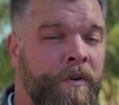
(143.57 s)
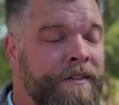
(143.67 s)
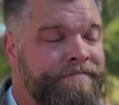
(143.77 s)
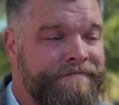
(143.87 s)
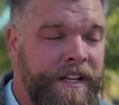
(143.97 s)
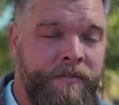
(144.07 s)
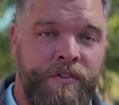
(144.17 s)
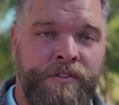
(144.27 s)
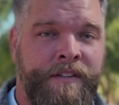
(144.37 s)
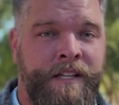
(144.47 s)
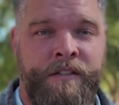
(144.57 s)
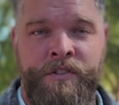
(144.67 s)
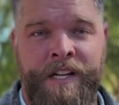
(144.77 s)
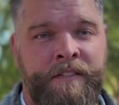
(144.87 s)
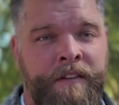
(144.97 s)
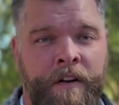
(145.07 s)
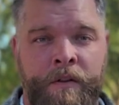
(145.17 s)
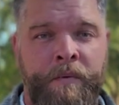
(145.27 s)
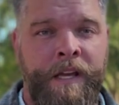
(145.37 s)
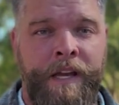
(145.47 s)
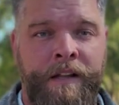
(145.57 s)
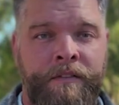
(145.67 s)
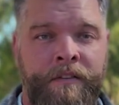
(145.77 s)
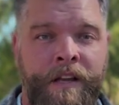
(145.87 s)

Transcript: or if you just like to jet set on the weekends,